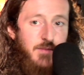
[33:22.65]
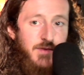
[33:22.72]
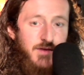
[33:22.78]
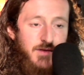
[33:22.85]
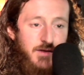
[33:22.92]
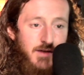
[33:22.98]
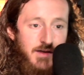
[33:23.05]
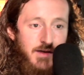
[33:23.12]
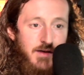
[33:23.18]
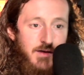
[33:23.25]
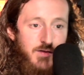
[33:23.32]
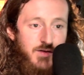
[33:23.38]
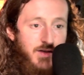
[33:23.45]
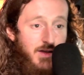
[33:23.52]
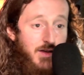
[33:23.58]

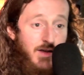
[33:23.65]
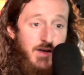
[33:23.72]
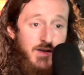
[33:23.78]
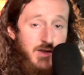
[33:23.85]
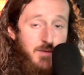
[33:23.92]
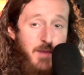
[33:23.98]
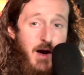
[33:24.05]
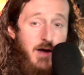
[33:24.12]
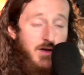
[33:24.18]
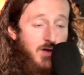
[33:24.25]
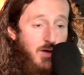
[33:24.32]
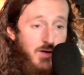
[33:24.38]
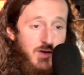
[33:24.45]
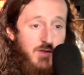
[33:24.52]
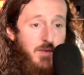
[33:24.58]

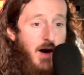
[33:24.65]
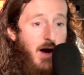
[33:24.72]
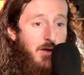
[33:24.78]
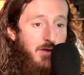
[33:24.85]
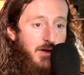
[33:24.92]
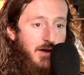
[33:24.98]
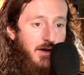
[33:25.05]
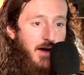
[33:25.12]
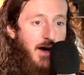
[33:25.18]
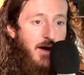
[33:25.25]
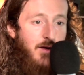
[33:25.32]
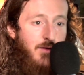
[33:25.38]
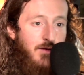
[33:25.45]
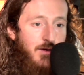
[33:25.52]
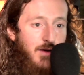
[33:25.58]
starts spiraling
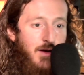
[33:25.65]
down,